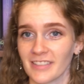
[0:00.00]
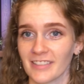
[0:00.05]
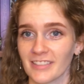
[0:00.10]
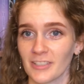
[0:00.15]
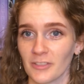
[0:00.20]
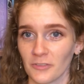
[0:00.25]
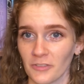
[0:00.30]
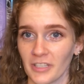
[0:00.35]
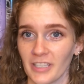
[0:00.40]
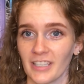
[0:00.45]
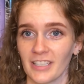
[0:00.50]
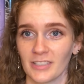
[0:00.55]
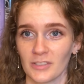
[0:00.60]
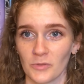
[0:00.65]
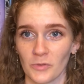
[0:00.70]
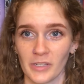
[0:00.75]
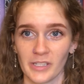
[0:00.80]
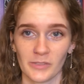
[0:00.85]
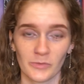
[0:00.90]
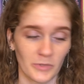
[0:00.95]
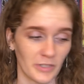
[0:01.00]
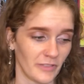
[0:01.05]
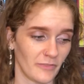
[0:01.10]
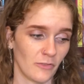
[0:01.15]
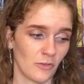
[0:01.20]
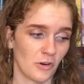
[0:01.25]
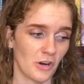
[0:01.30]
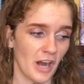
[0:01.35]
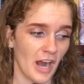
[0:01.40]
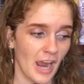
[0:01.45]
to read in 2024.